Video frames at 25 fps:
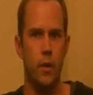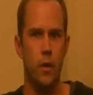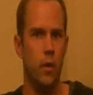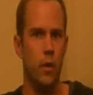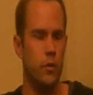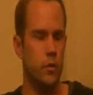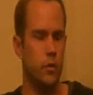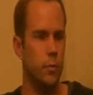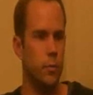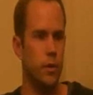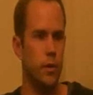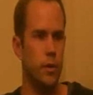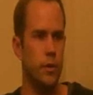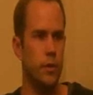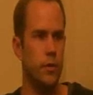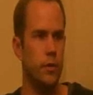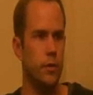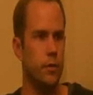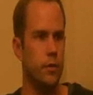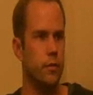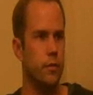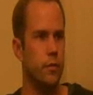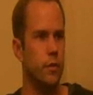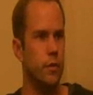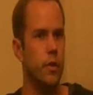
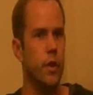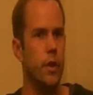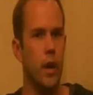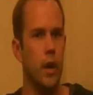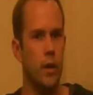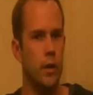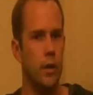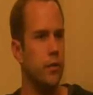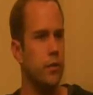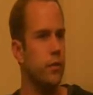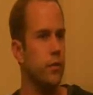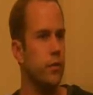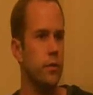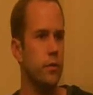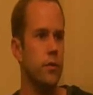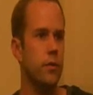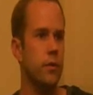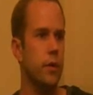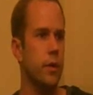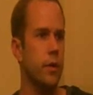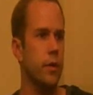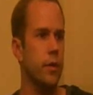Ultimately, just knowledge,